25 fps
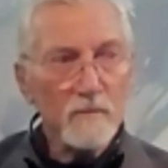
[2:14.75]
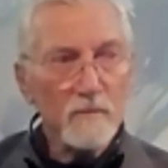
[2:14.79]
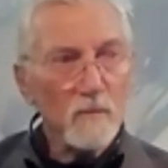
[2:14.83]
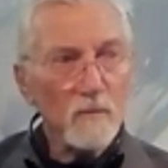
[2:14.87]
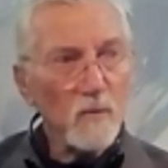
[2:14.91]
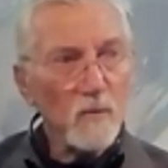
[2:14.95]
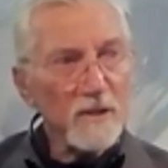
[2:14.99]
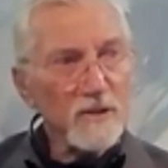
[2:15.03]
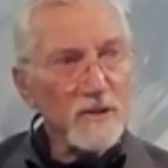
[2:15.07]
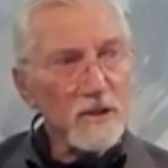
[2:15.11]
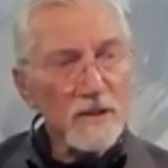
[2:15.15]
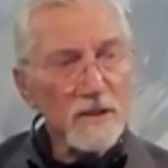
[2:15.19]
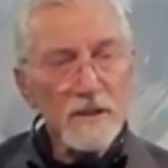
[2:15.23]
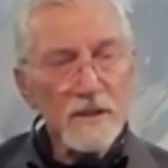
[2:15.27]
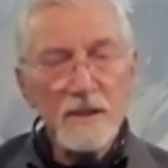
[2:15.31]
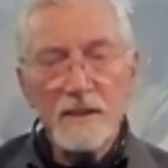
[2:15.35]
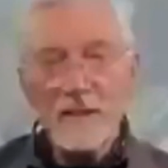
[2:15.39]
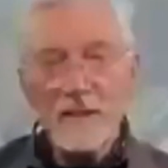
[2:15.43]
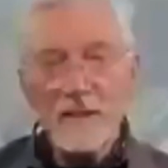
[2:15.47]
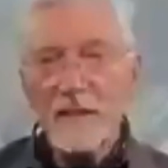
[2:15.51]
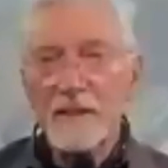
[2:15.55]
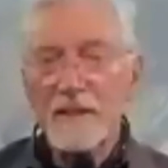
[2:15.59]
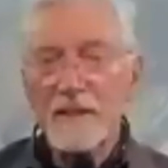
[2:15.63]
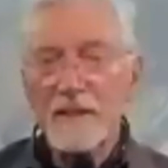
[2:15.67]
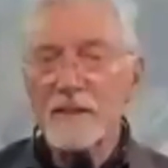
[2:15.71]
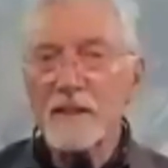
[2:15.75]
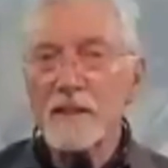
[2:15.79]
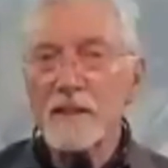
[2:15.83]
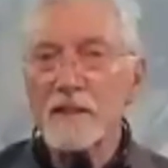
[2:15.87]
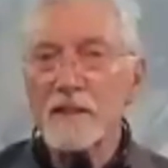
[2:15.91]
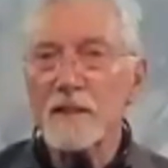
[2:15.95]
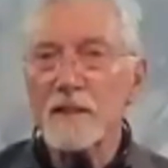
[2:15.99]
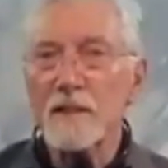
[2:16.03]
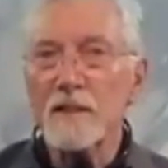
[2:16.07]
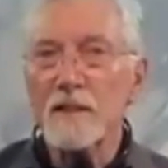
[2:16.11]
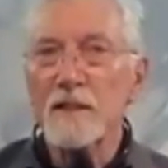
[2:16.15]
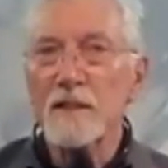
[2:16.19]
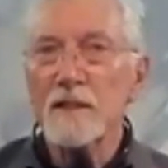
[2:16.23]
Washington,
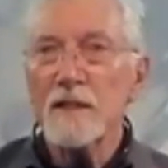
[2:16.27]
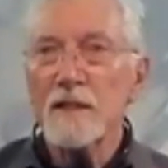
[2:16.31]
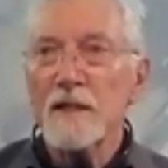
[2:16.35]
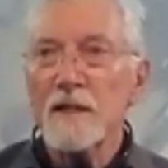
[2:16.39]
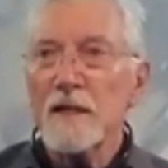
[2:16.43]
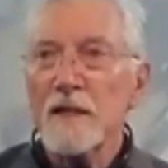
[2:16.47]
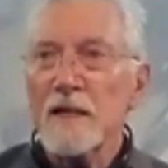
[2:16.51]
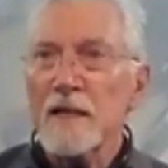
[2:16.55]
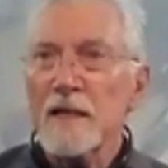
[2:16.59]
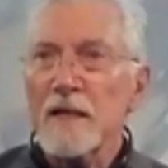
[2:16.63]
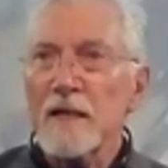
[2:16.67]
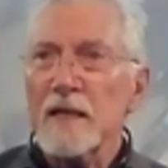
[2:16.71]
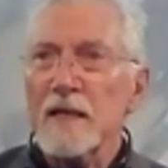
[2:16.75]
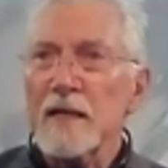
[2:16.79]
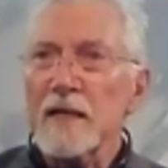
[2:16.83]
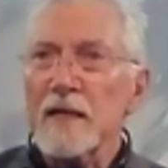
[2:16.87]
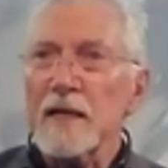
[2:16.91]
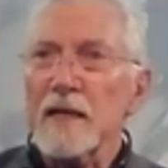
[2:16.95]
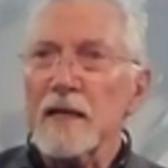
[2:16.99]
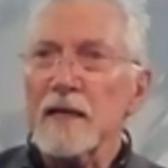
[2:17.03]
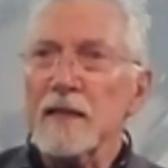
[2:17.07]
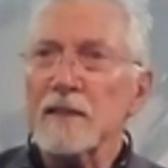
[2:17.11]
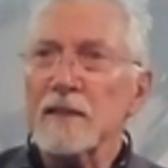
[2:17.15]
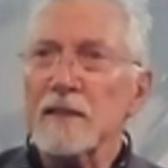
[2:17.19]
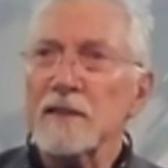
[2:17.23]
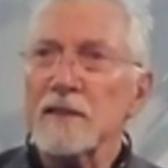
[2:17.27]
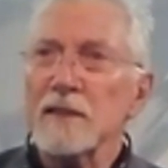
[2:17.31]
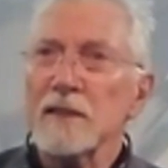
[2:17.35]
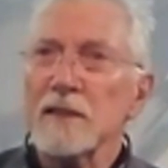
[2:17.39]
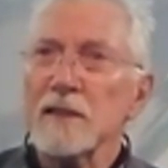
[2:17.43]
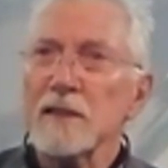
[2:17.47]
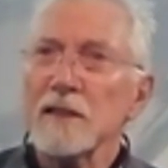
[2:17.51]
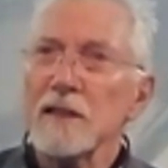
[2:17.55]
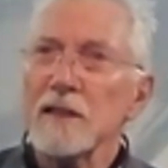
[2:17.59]
D.C. And